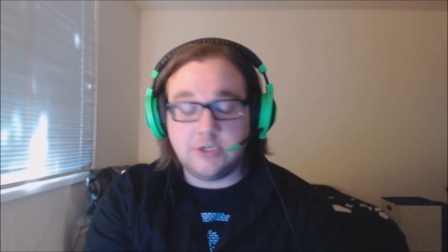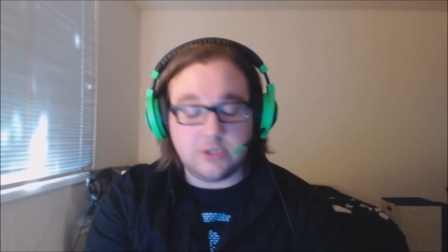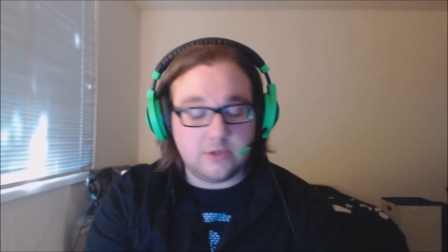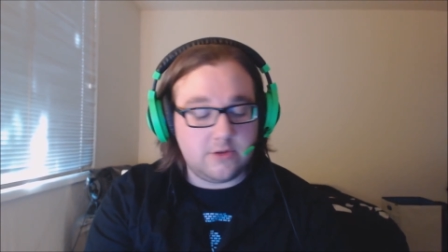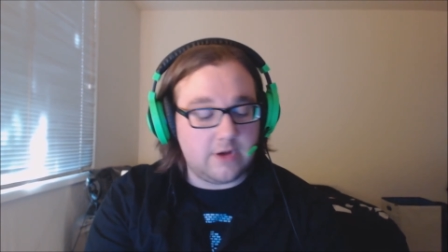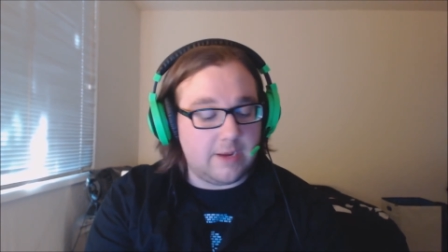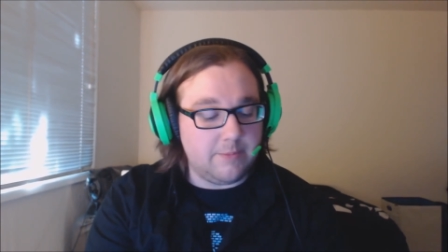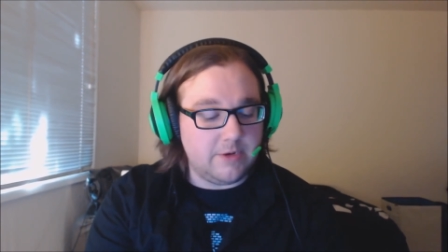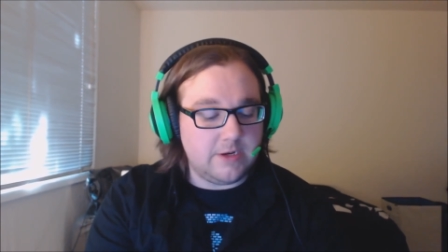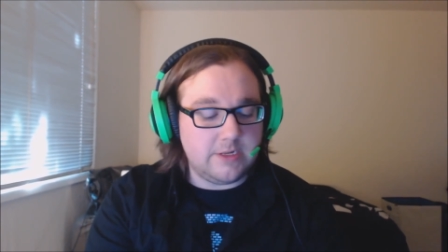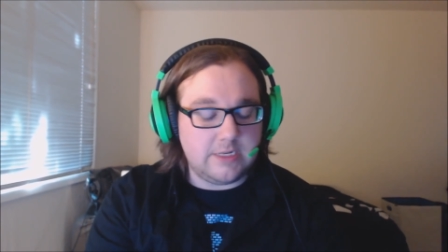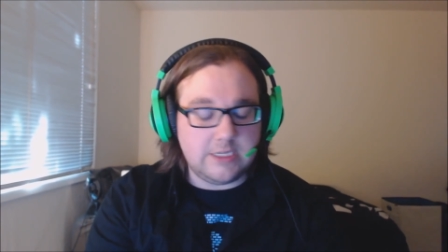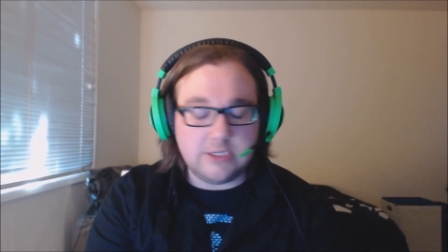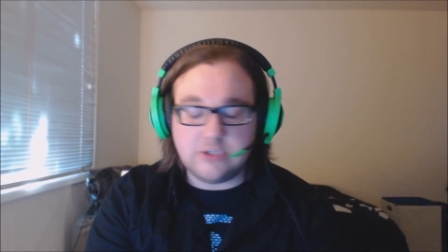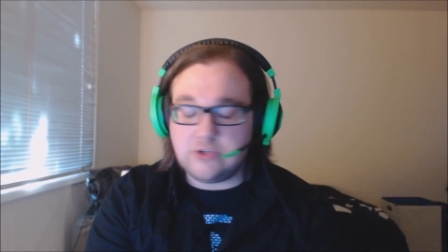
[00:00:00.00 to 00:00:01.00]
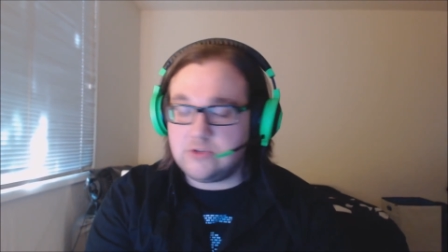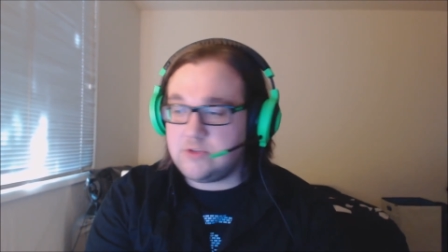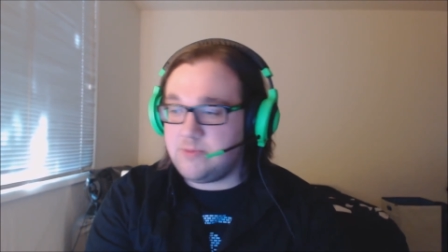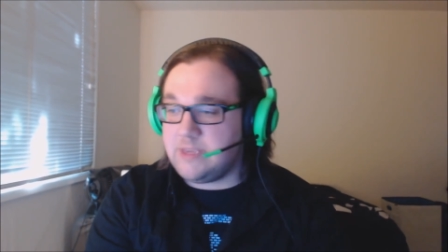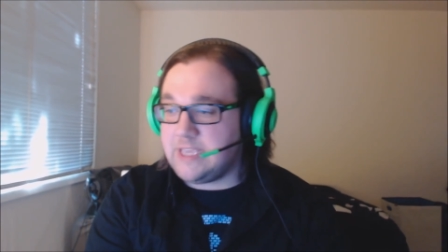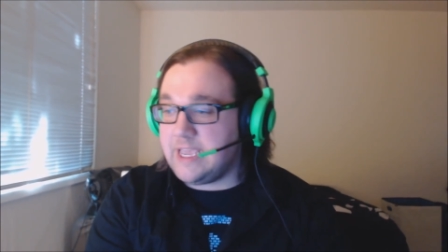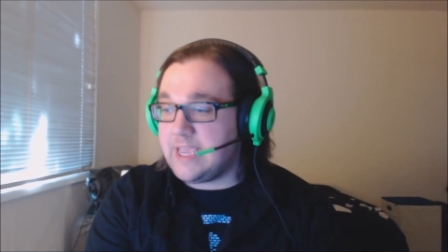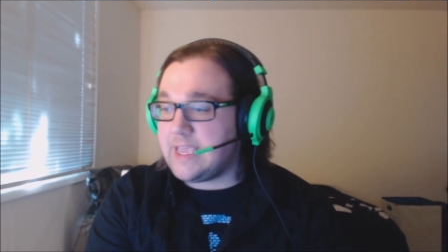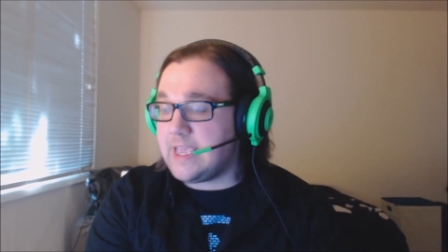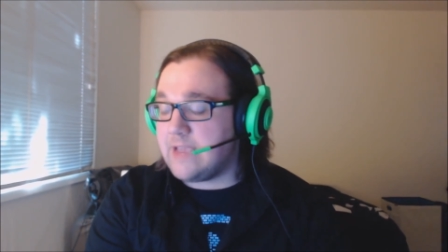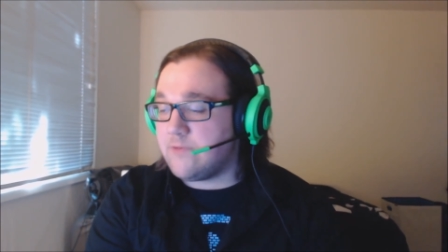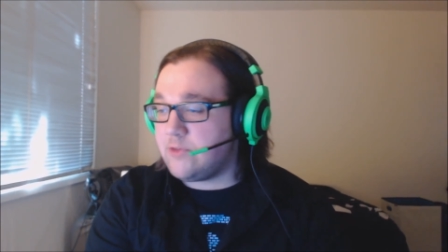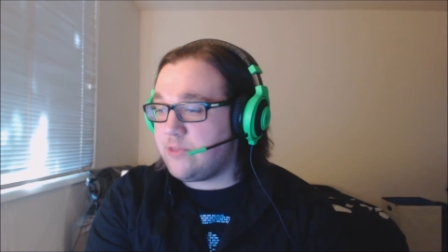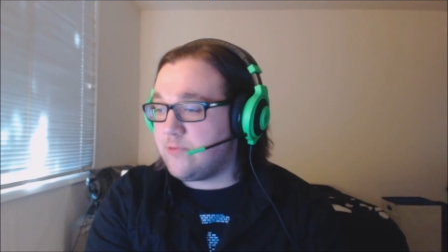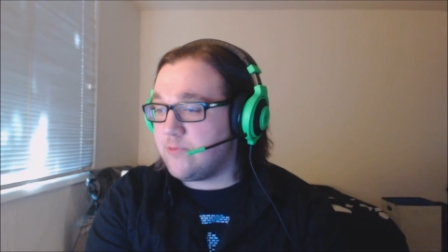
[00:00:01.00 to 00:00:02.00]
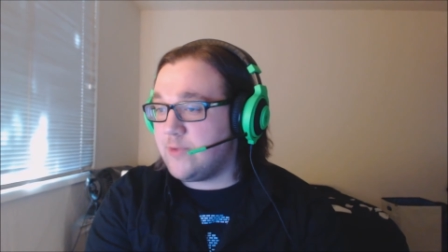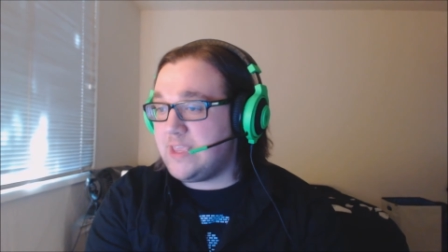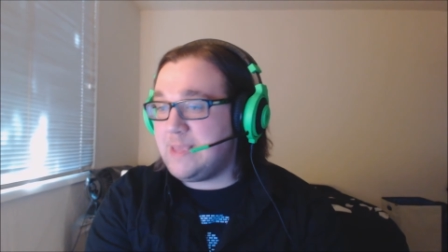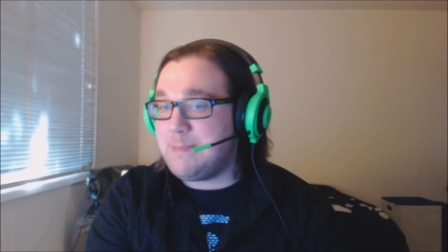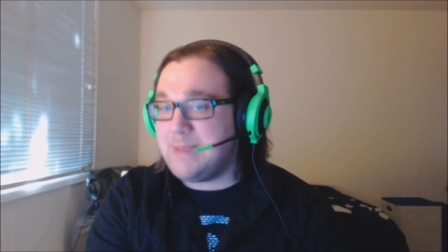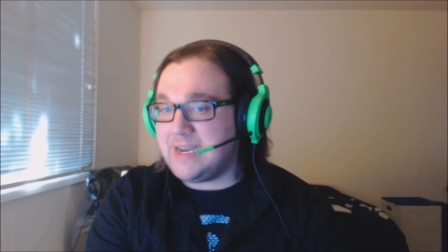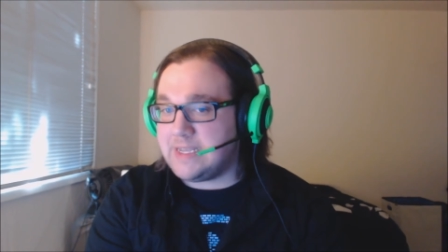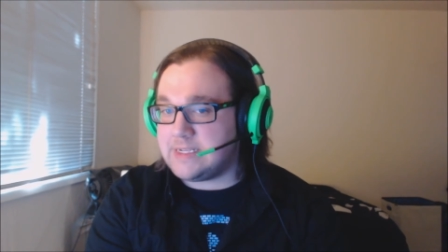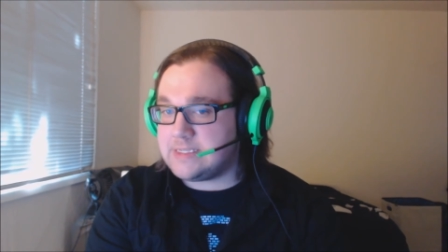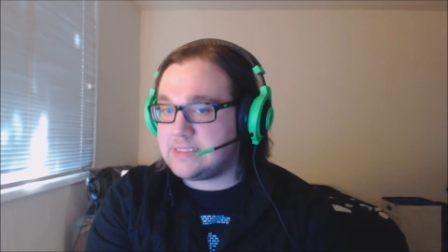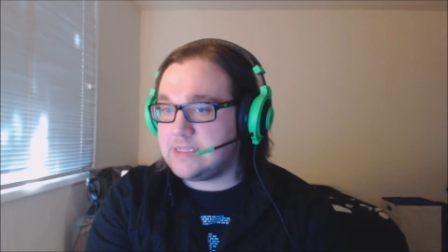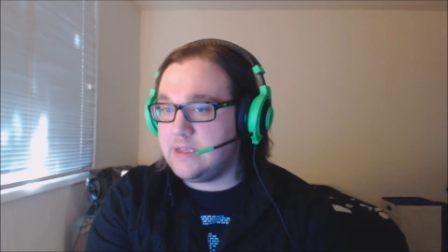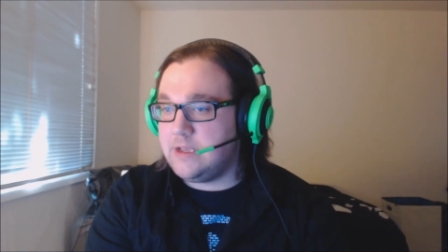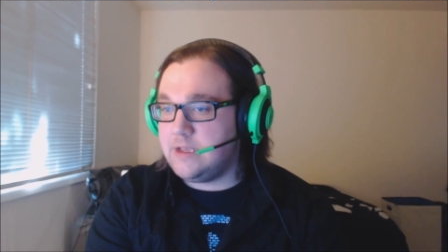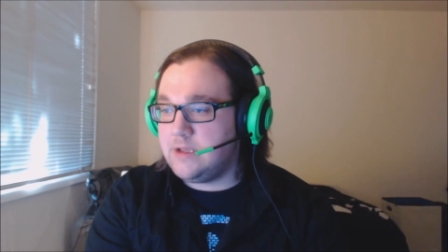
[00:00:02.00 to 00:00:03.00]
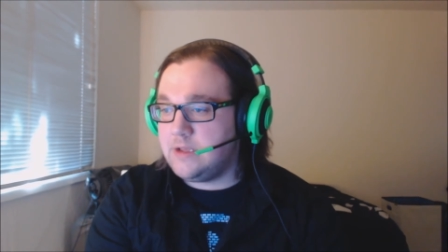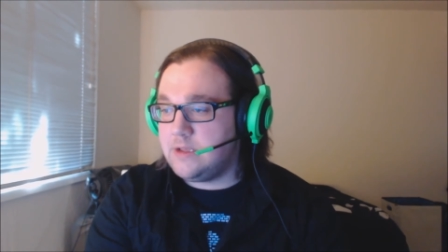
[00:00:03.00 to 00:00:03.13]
Jungler, I'm going to need you to be ganking every three minutes.